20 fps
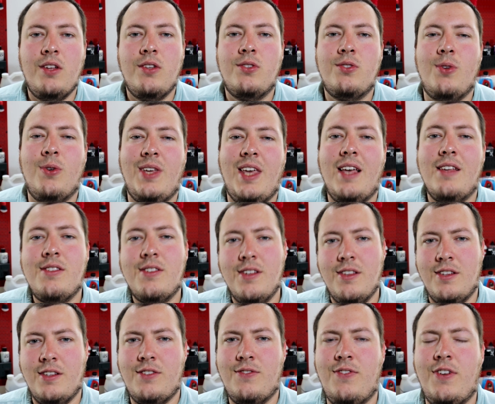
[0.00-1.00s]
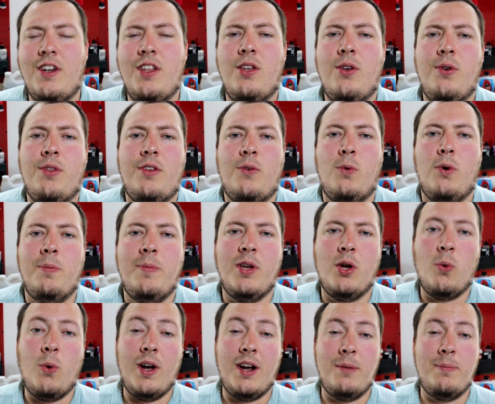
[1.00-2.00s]
So yes, in this video there will be
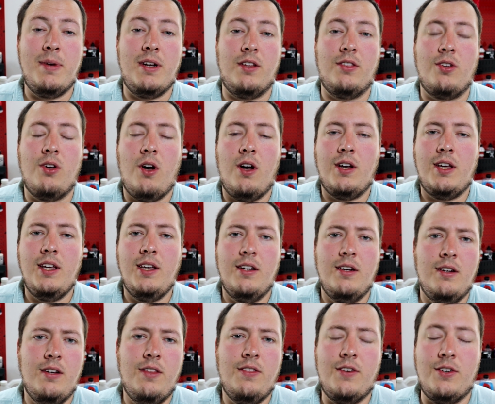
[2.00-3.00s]
quite a bit of talking.